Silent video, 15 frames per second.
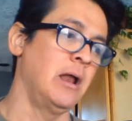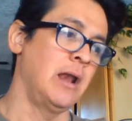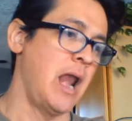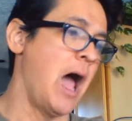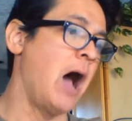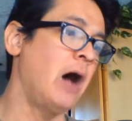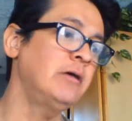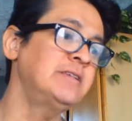
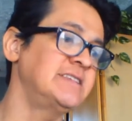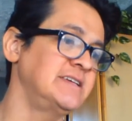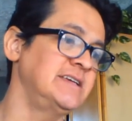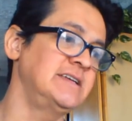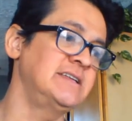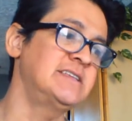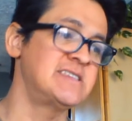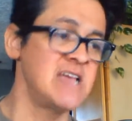"Now,
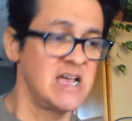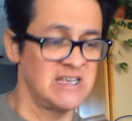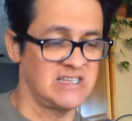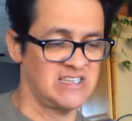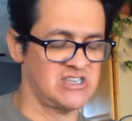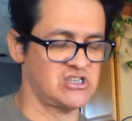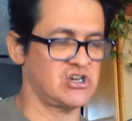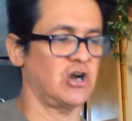seeds,
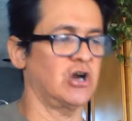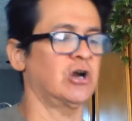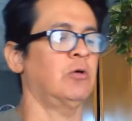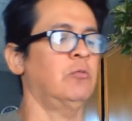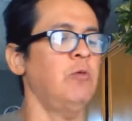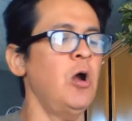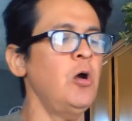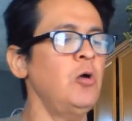start
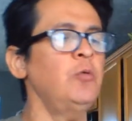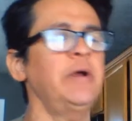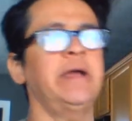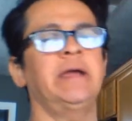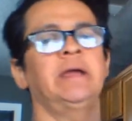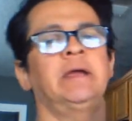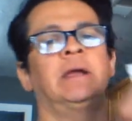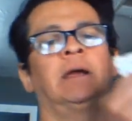
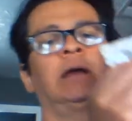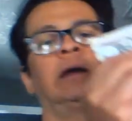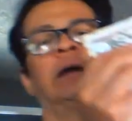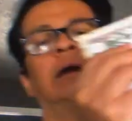growing."